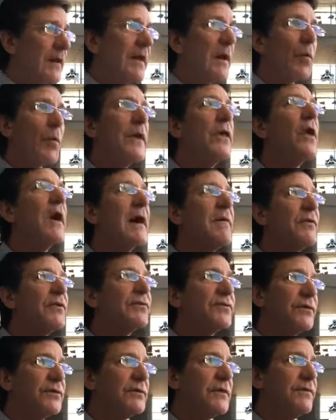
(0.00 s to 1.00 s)
we don't have a
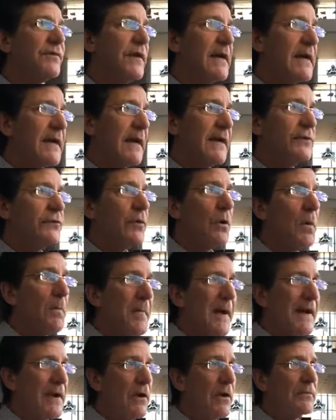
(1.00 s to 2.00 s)
certification, or
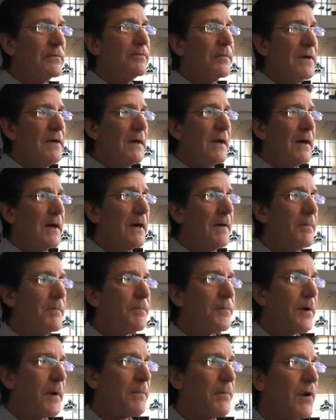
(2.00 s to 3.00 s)
might not be
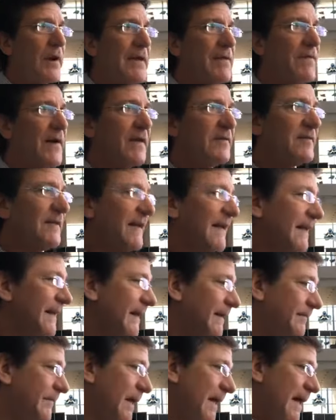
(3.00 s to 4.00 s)
properly
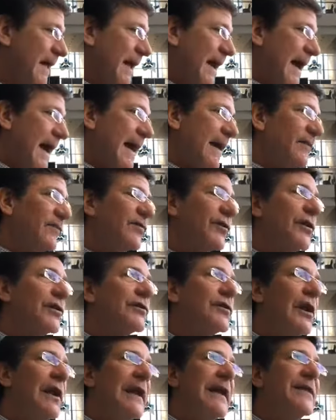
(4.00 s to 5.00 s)
vaccinated. And
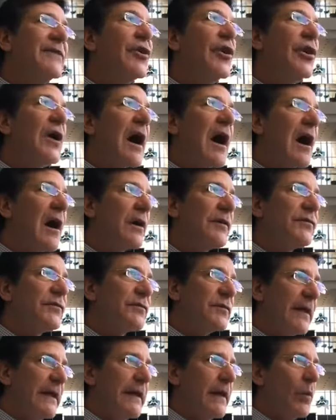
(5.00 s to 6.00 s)
certainly there are
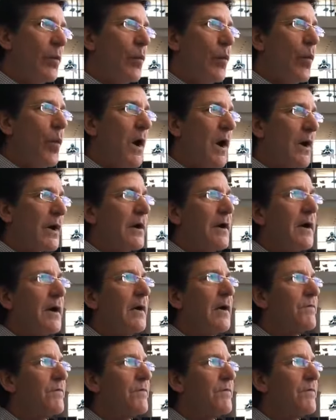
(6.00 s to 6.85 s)
still water